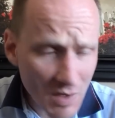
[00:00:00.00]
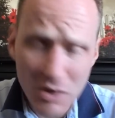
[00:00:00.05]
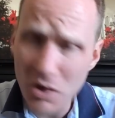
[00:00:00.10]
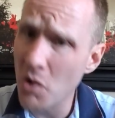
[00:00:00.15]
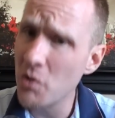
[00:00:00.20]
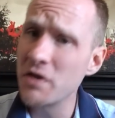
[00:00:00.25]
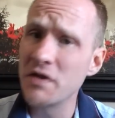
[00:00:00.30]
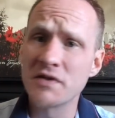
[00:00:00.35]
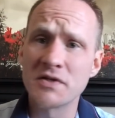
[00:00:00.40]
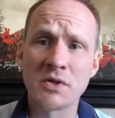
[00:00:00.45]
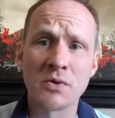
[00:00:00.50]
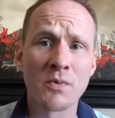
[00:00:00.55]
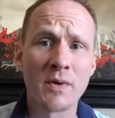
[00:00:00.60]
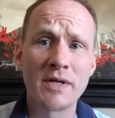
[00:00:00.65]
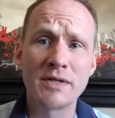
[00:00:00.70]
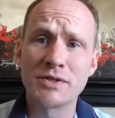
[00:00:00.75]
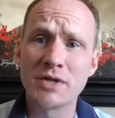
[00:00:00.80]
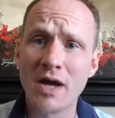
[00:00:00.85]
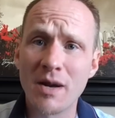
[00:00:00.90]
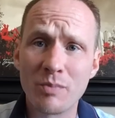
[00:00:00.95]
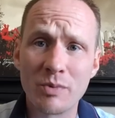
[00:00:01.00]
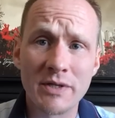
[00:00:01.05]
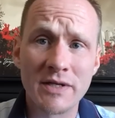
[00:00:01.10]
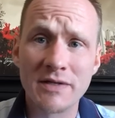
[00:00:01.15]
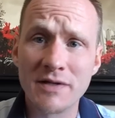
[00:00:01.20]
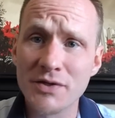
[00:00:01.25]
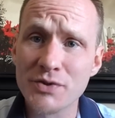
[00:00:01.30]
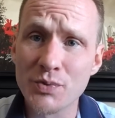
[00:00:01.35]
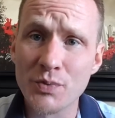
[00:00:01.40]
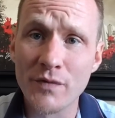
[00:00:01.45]
Cody does a great job when he
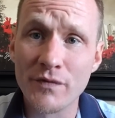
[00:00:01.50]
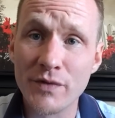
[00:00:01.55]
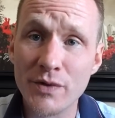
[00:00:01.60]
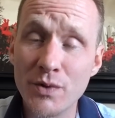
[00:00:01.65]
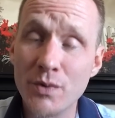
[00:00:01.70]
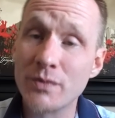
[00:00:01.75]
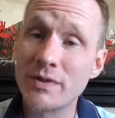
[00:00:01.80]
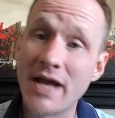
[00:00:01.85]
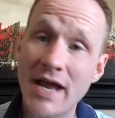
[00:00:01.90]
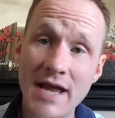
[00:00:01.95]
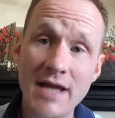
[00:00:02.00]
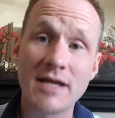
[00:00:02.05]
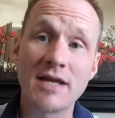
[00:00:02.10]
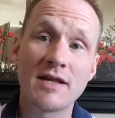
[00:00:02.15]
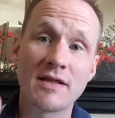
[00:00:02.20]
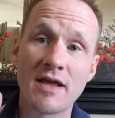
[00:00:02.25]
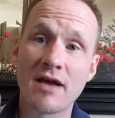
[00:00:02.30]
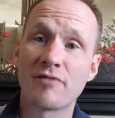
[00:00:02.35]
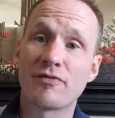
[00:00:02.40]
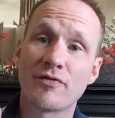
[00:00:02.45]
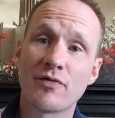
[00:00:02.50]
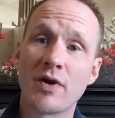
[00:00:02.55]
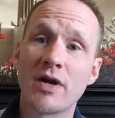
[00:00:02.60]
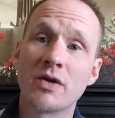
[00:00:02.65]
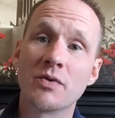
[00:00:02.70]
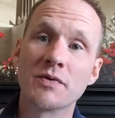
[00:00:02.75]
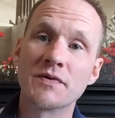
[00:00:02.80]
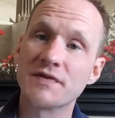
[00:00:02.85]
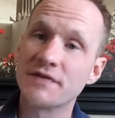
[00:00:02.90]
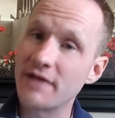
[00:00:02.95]
does a review taking that
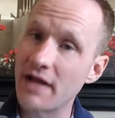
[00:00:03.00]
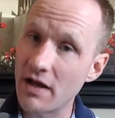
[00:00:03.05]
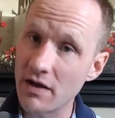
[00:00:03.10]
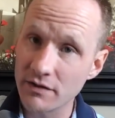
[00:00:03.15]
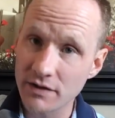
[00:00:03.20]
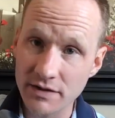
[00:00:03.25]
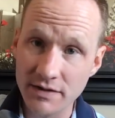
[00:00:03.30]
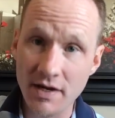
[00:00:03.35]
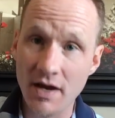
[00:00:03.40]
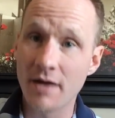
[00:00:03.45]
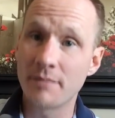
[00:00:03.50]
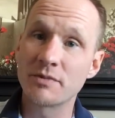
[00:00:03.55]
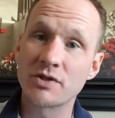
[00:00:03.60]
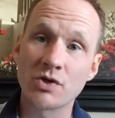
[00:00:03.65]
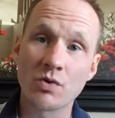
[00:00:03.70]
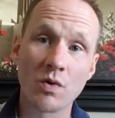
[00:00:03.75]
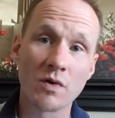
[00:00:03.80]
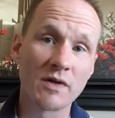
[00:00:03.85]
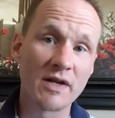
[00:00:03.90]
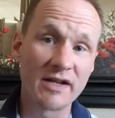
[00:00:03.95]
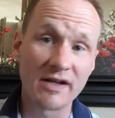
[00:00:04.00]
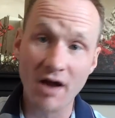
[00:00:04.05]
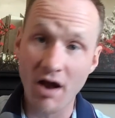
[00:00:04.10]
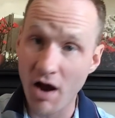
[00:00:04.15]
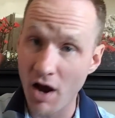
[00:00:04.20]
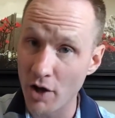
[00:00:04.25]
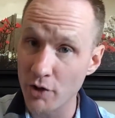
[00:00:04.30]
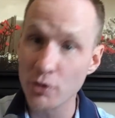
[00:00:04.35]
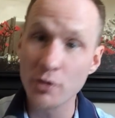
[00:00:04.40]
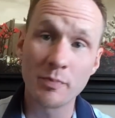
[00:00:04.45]
fragrance down to Times Square, letting
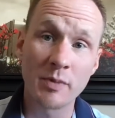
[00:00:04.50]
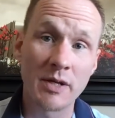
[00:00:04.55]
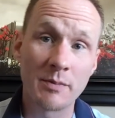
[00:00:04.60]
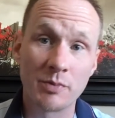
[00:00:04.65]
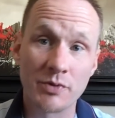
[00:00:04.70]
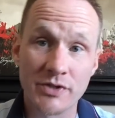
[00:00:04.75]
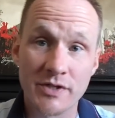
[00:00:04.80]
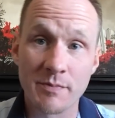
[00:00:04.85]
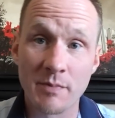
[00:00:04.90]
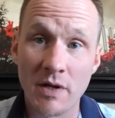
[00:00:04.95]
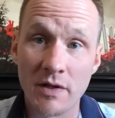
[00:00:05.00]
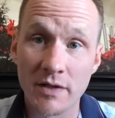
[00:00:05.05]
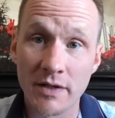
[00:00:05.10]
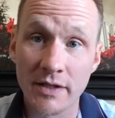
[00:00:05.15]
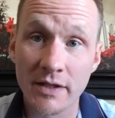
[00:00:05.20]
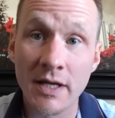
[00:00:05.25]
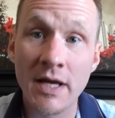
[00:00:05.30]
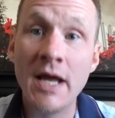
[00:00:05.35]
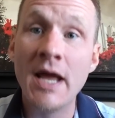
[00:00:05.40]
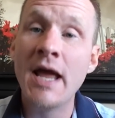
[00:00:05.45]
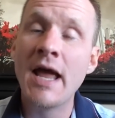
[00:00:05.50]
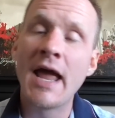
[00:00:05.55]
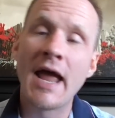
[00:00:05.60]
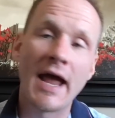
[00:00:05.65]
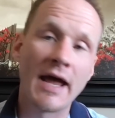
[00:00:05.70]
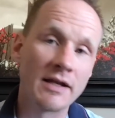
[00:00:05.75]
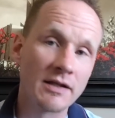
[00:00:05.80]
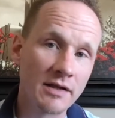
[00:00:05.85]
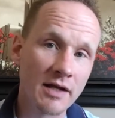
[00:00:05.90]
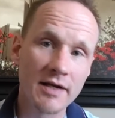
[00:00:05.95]
100 people smell it,
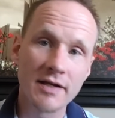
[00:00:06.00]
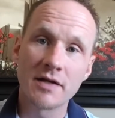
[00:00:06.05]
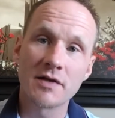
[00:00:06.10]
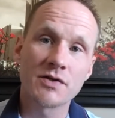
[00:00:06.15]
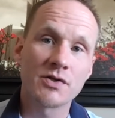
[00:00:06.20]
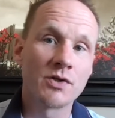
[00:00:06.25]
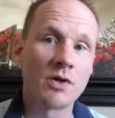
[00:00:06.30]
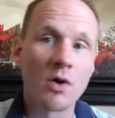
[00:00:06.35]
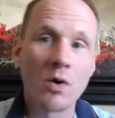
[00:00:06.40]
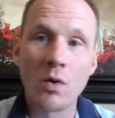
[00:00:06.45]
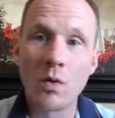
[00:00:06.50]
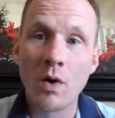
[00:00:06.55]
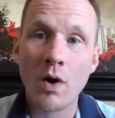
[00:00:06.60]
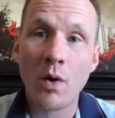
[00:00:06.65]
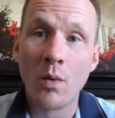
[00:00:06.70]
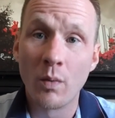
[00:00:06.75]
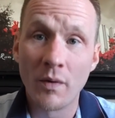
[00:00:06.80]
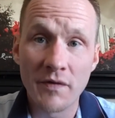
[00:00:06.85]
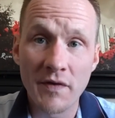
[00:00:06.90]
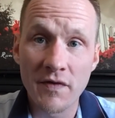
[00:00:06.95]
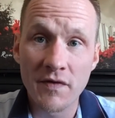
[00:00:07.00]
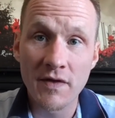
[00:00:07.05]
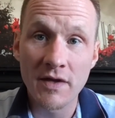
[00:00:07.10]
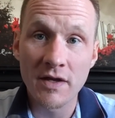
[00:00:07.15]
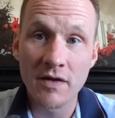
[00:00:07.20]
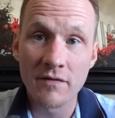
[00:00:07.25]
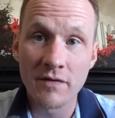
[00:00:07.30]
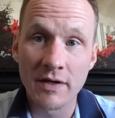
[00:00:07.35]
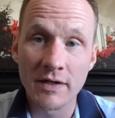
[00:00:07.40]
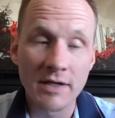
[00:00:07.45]
and letting us know what they
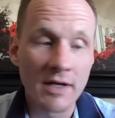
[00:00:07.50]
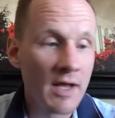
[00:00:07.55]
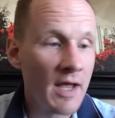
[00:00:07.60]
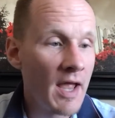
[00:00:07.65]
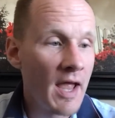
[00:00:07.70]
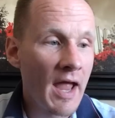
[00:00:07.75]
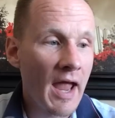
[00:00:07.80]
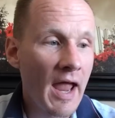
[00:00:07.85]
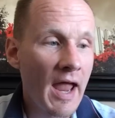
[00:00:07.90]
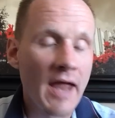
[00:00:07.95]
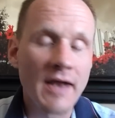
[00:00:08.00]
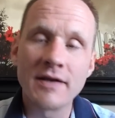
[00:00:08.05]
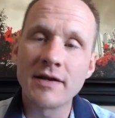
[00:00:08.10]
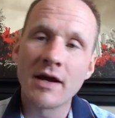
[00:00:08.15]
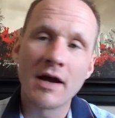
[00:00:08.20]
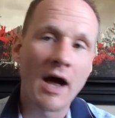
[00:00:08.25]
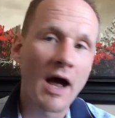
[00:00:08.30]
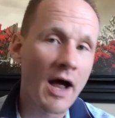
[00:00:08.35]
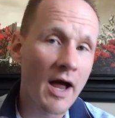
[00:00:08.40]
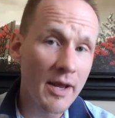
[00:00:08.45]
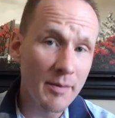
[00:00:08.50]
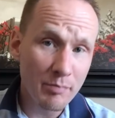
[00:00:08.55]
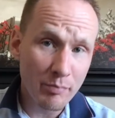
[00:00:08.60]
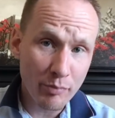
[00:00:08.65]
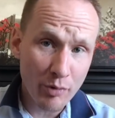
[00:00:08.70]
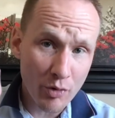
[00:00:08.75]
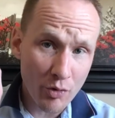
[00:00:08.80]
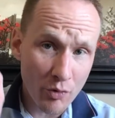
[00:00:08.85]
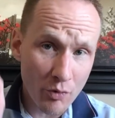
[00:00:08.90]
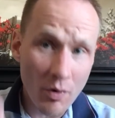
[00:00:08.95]
think of it. And I
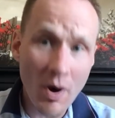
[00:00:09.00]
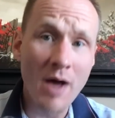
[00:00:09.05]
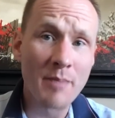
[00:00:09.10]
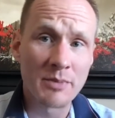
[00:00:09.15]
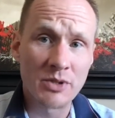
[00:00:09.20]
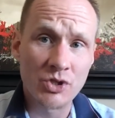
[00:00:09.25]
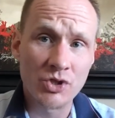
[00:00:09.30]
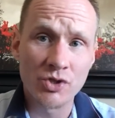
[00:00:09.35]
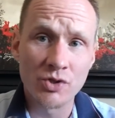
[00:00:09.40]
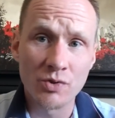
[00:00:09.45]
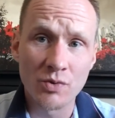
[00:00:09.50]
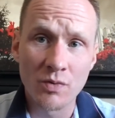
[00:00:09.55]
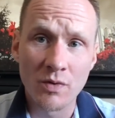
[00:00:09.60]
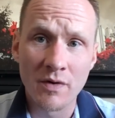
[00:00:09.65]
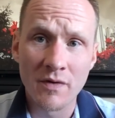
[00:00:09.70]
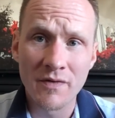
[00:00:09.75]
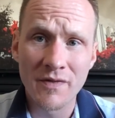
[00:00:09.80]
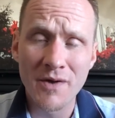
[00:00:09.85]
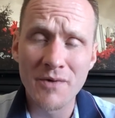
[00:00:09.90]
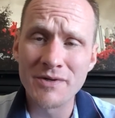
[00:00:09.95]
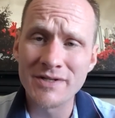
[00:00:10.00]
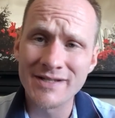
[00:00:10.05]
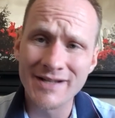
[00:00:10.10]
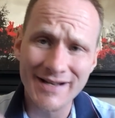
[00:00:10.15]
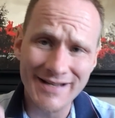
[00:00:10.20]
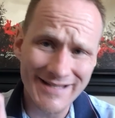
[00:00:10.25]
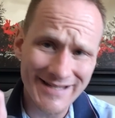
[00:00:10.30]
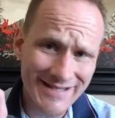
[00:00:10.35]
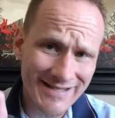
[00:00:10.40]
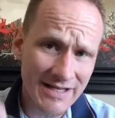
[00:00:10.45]
promise you, there is
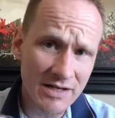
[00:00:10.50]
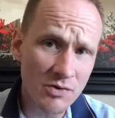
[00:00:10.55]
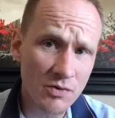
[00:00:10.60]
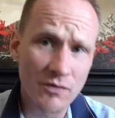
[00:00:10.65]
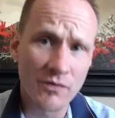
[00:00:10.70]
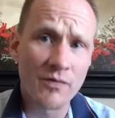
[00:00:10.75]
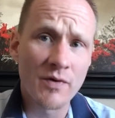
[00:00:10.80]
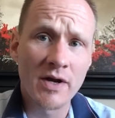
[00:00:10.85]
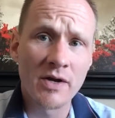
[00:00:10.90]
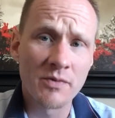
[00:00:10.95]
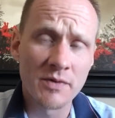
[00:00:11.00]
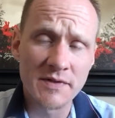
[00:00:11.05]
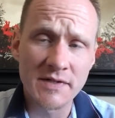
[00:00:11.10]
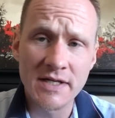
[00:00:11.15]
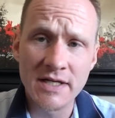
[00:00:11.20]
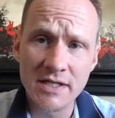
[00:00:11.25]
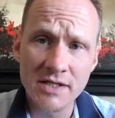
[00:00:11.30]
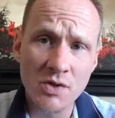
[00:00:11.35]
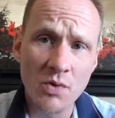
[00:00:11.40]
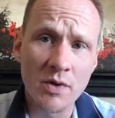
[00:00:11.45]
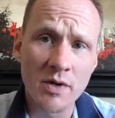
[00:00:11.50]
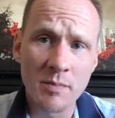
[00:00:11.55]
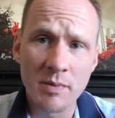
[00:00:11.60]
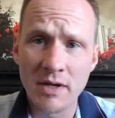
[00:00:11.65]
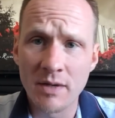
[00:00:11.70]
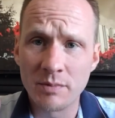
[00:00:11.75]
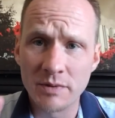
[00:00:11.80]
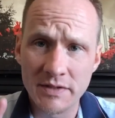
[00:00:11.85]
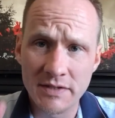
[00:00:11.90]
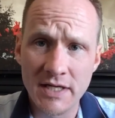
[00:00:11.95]
not a single fragrance he's going to
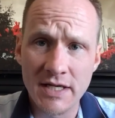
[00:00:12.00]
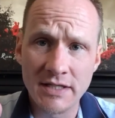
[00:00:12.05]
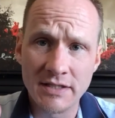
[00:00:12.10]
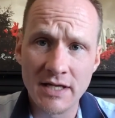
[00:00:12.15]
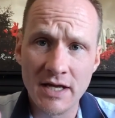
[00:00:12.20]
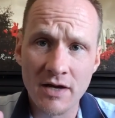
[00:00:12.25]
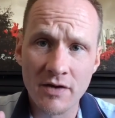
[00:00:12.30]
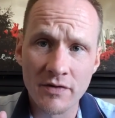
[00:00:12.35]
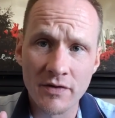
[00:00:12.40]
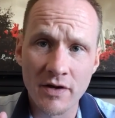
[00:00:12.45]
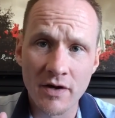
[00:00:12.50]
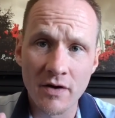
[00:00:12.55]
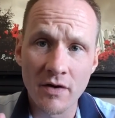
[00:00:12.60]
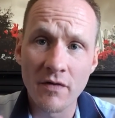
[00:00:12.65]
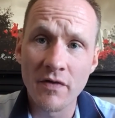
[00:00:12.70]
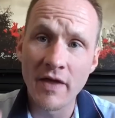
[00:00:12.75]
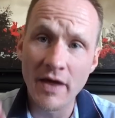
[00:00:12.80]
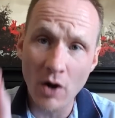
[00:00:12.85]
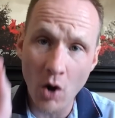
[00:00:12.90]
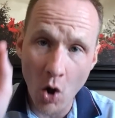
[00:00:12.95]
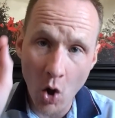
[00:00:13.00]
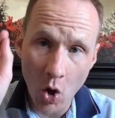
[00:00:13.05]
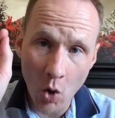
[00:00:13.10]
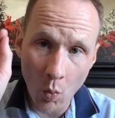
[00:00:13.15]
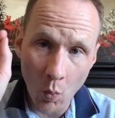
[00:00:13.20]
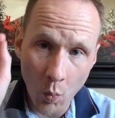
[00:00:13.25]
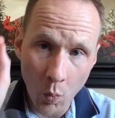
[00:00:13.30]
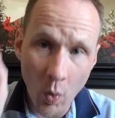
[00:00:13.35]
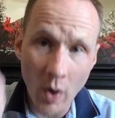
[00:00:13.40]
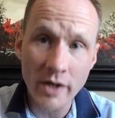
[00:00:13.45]
be able to take down there that
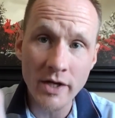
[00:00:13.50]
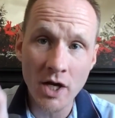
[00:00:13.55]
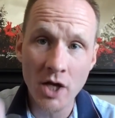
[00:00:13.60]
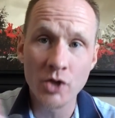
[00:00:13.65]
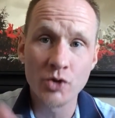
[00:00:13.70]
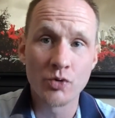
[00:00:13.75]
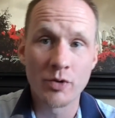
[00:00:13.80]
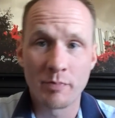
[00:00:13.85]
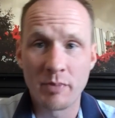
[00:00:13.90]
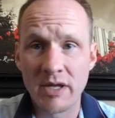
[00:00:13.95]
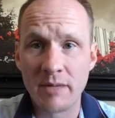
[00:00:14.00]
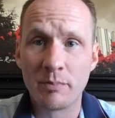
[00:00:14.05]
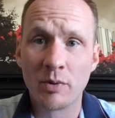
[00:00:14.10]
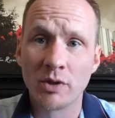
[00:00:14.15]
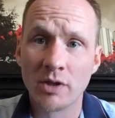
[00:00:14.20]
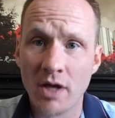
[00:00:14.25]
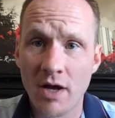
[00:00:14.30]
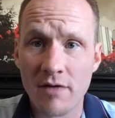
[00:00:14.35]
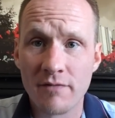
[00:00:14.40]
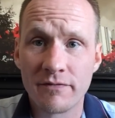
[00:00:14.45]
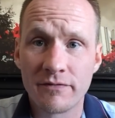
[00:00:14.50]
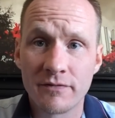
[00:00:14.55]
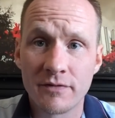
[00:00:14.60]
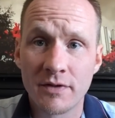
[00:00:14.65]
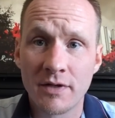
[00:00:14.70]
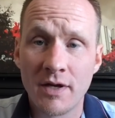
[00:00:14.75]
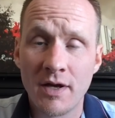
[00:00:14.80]
all 100 people love.